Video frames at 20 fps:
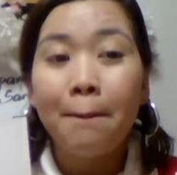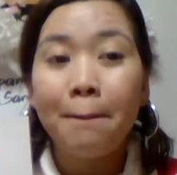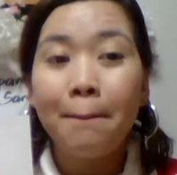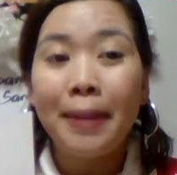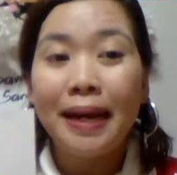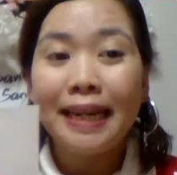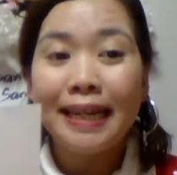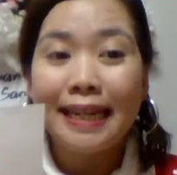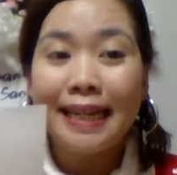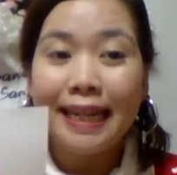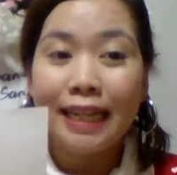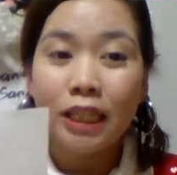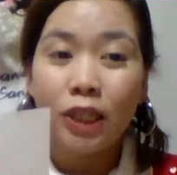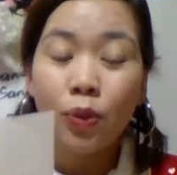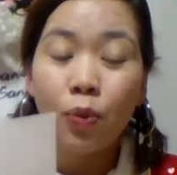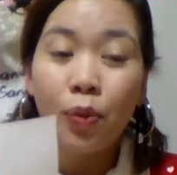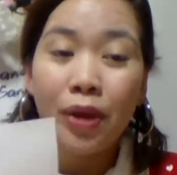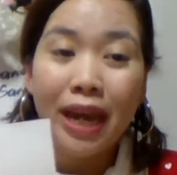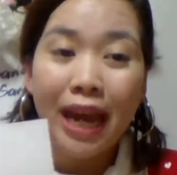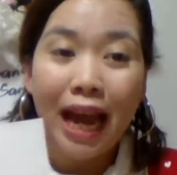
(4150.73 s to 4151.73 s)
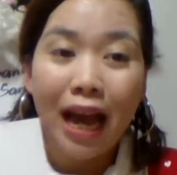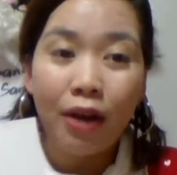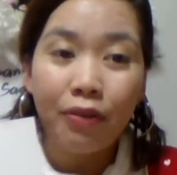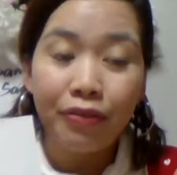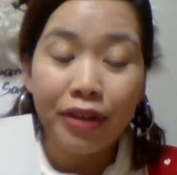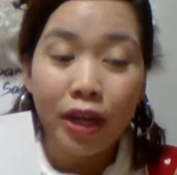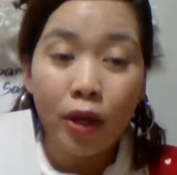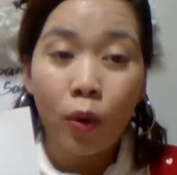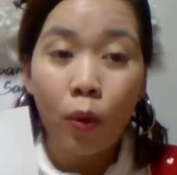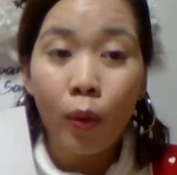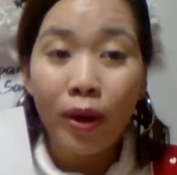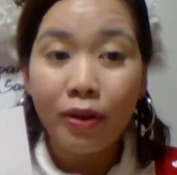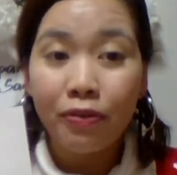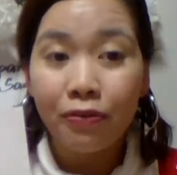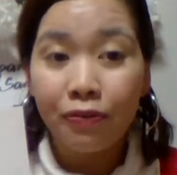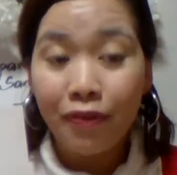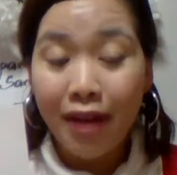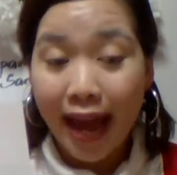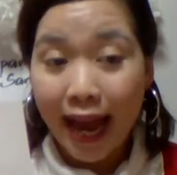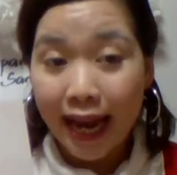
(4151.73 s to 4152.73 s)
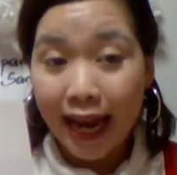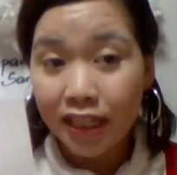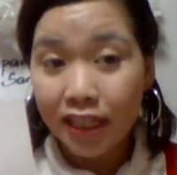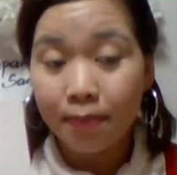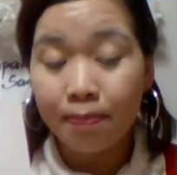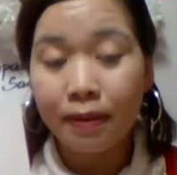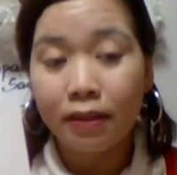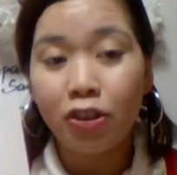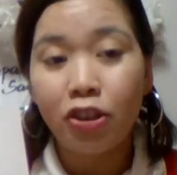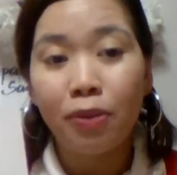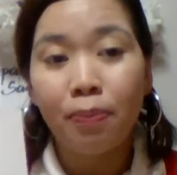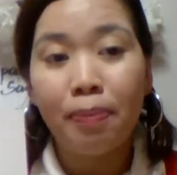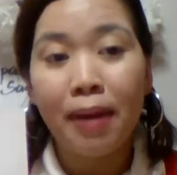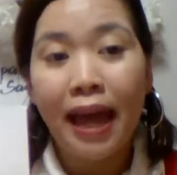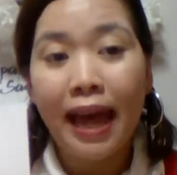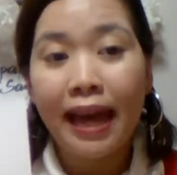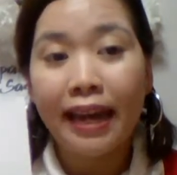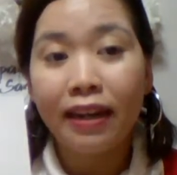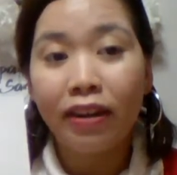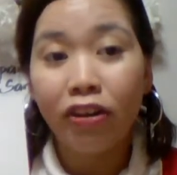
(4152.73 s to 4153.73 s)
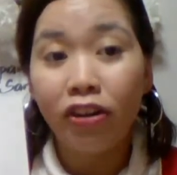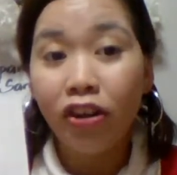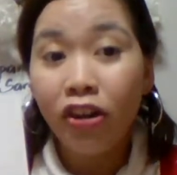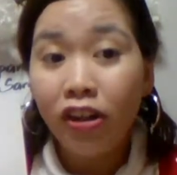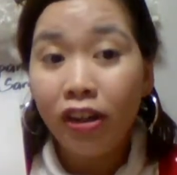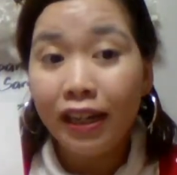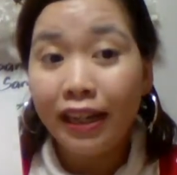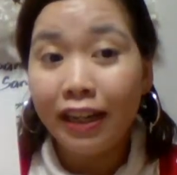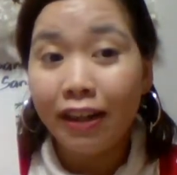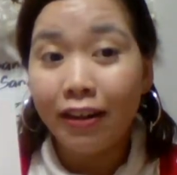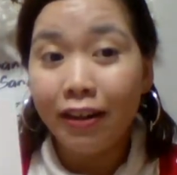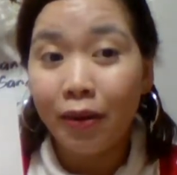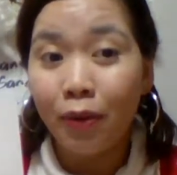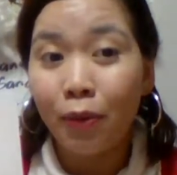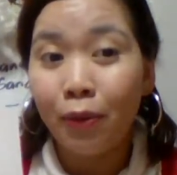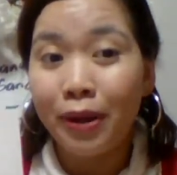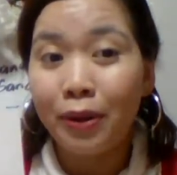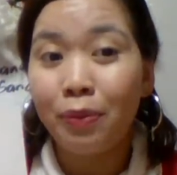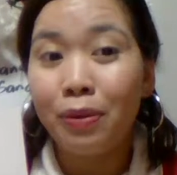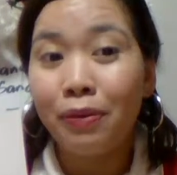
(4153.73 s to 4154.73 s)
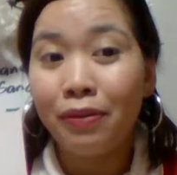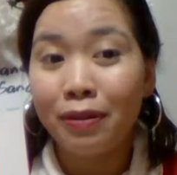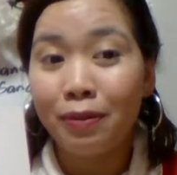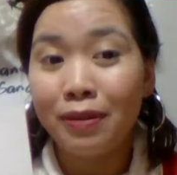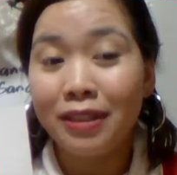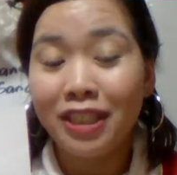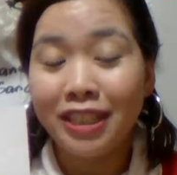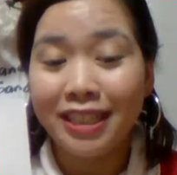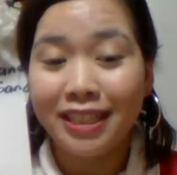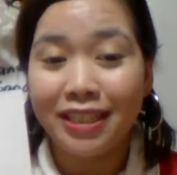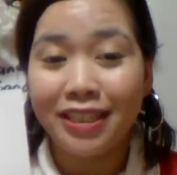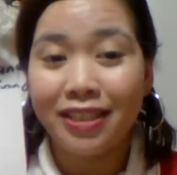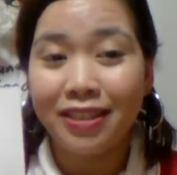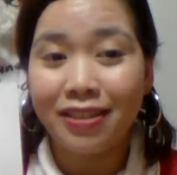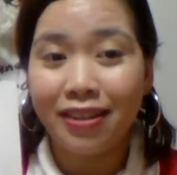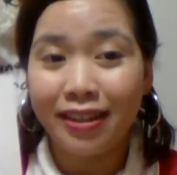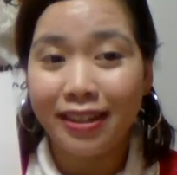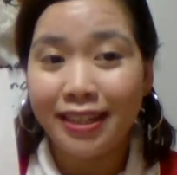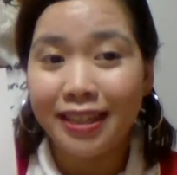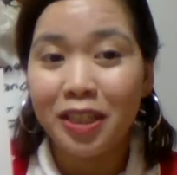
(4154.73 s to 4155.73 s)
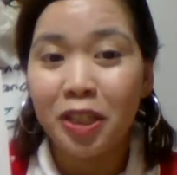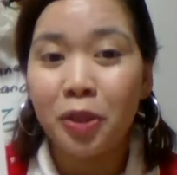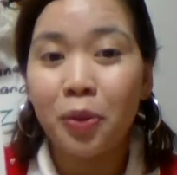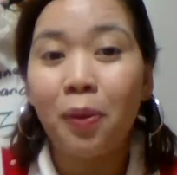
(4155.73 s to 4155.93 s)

But yes, we have a quick fact about Japan earlier when we just started.